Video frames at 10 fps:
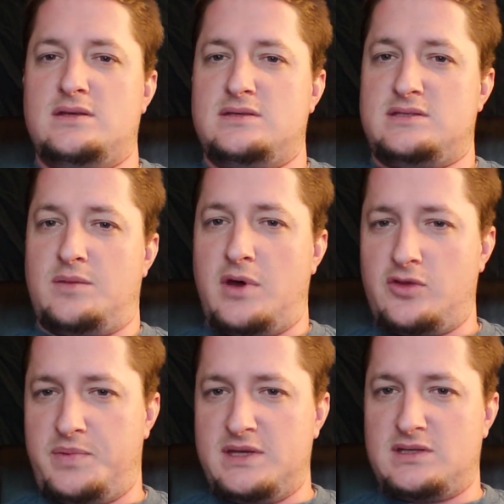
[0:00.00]
some
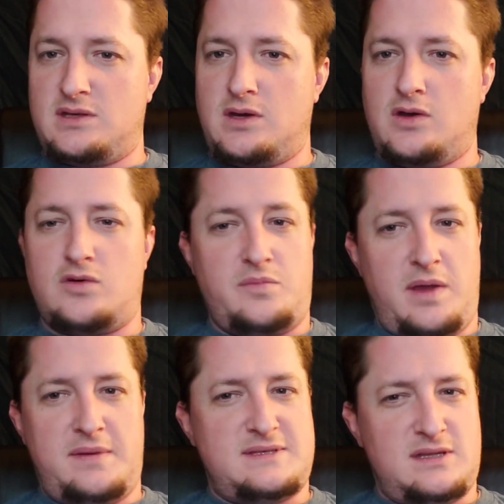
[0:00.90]
other piece of the code, or
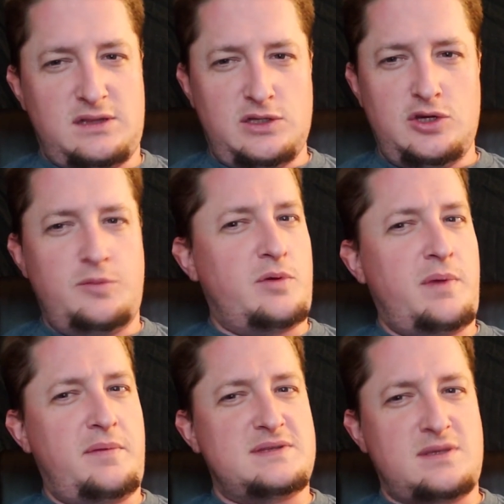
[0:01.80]
maybe it's in the loop, or
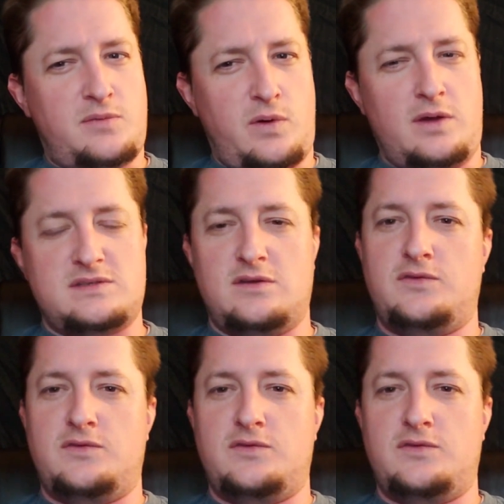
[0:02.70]
maybe it's something else.